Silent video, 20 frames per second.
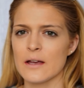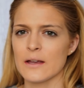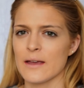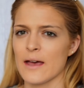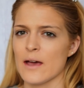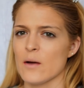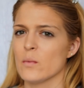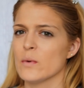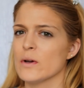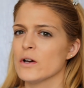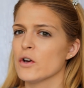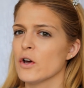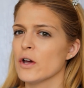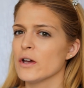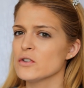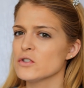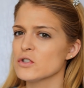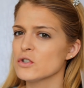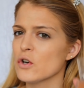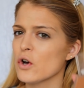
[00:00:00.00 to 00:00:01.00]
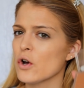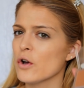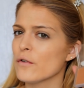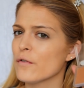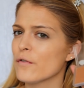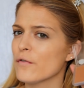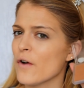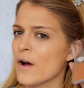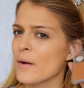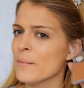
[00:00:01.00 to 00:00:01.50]
Okay, we're going to go
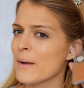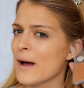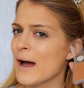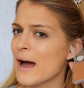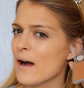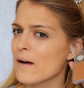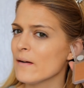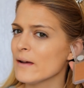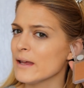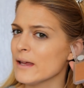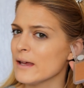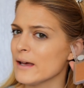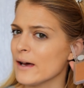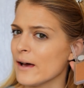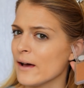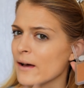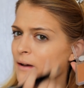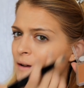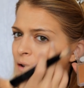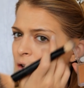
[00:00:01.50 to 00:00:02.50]
from our ear,